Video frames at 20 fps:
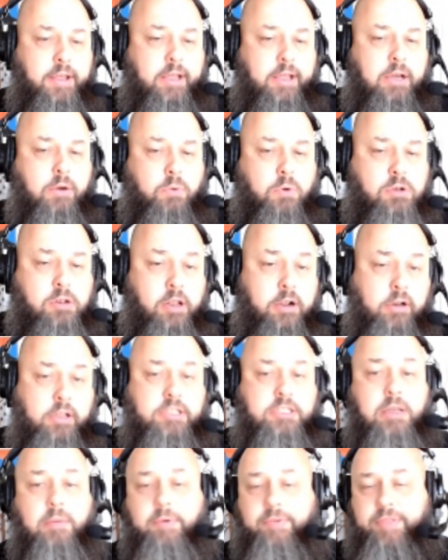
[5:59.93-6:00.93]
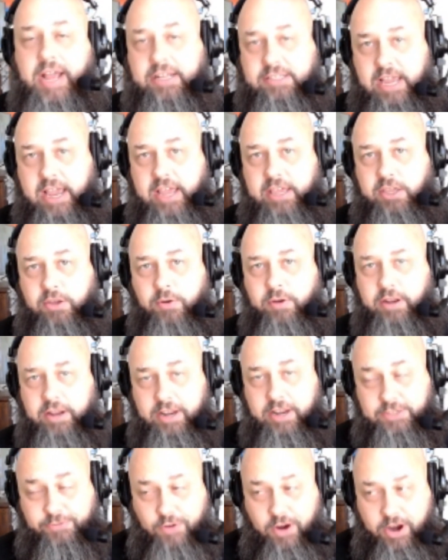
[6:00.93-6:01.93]
Well, clearly some of that's accurate. It
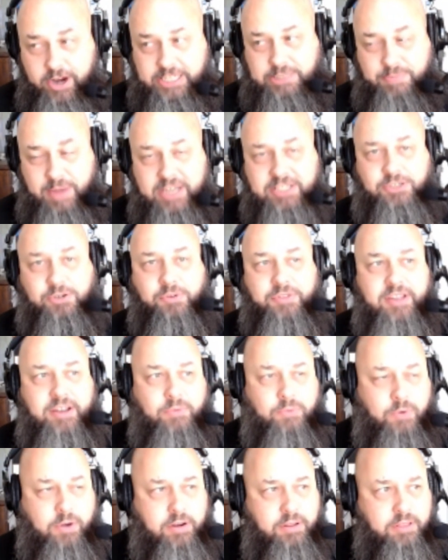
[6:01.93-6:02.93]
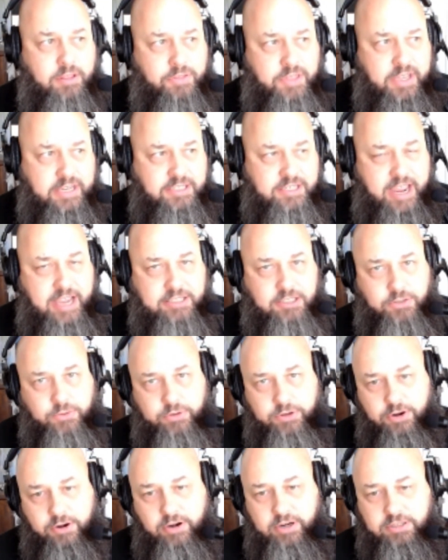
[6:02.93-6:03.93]
is very special that what the things he has to
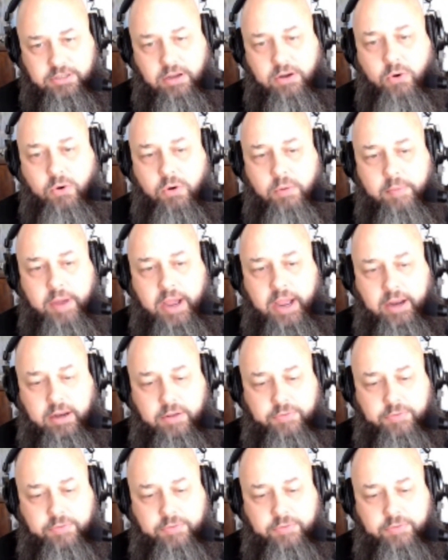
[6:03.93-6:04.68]
endure as the quarterback of the